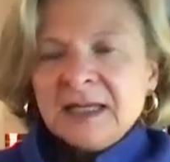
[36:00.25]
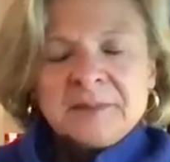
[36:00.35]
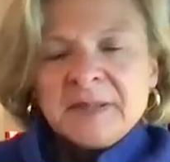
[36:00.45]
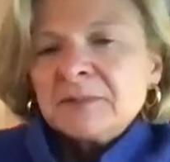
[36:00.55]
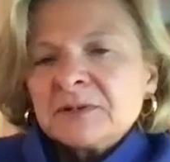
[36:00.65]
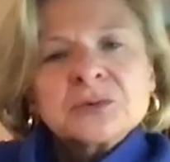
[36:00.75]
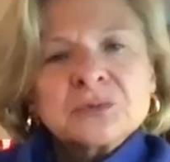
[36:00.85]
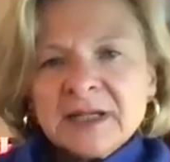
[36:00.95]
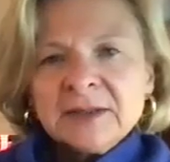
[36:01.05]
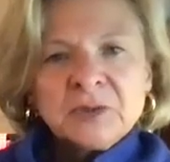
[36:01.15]
be able
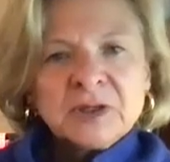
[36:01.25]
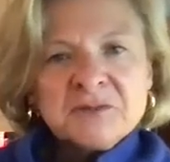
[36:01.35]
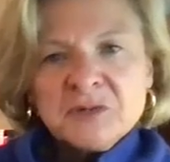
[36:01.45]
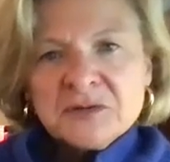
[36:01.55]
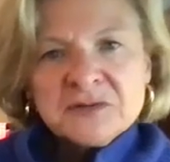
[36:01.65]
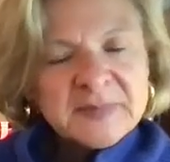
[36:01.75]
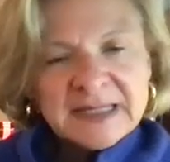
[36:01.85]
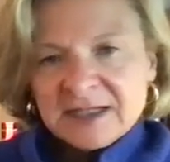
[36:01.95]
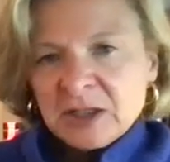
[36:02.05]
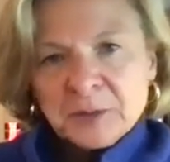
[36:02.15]
write what moves me
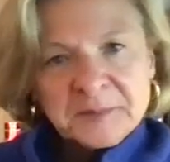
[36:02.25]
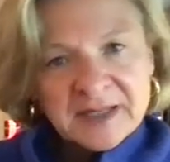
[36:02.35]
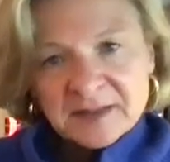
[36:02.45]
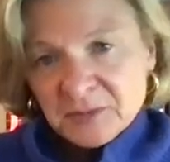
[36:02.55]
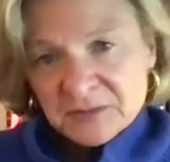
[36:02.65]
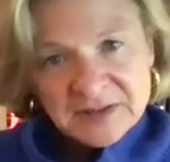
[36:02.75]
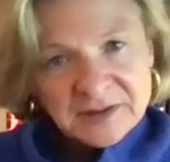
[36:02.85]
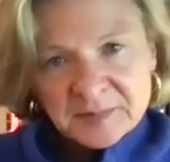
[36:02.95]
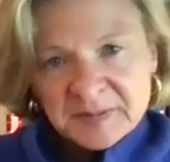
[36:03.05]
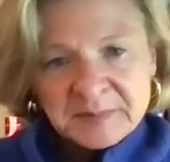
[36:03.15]
and hope that it moves
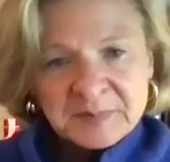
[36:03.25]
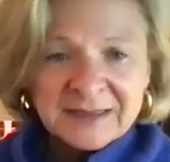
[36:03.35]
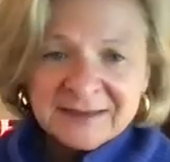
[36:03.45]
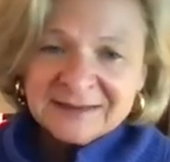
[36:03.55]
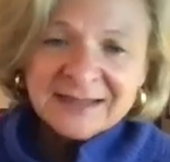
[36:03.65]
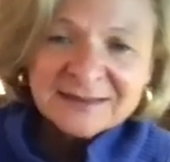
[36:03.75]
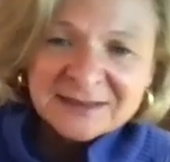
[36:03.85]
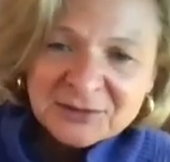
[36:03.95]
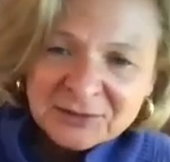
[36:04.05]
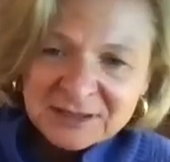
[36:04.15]
other people and to get to talk